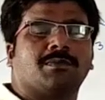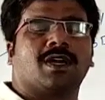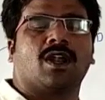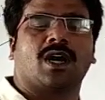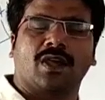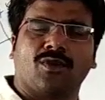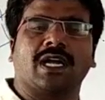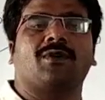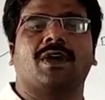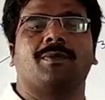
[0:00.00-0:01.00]
of the lorry,
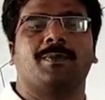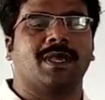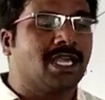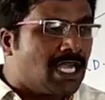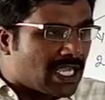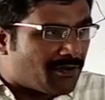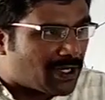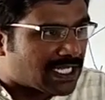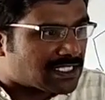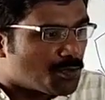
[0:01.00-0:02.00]
whatever may be, if
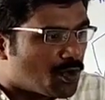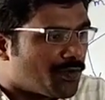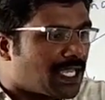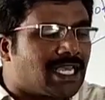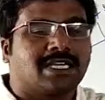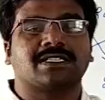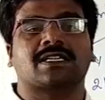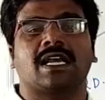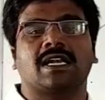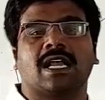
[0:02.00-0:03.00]
it is moving in a
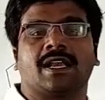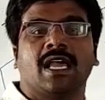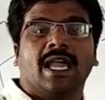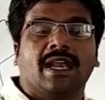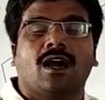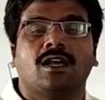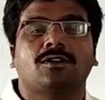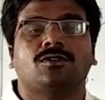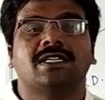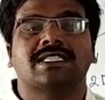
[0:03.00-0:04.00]
straight line, in order
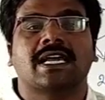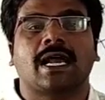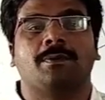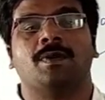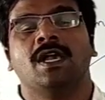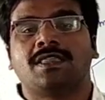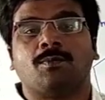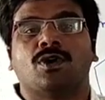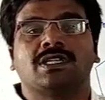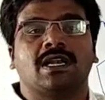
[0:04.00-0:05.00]
to describe the
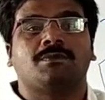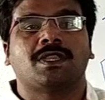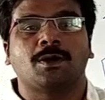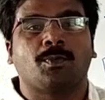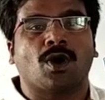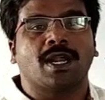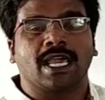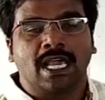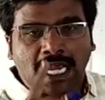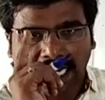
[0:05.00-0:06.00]
motion of that
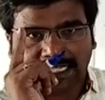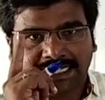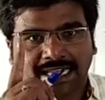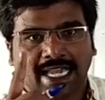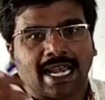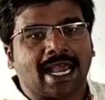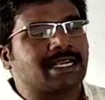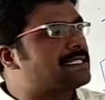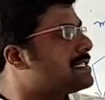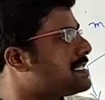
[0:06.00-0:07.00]
body, and single
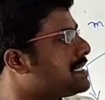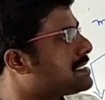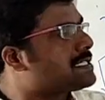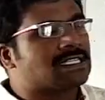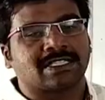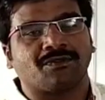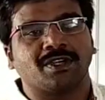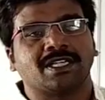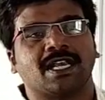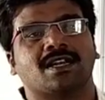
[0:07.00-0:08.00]
axis is
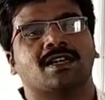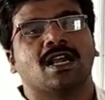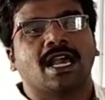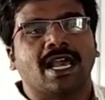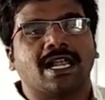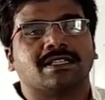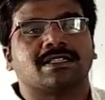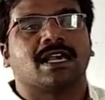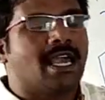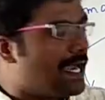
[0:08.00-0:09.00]
sufficient,
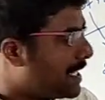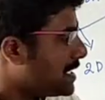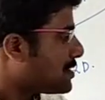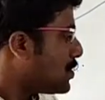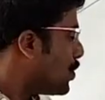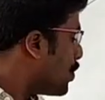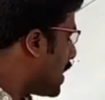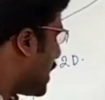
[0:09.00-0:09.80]
hence it is known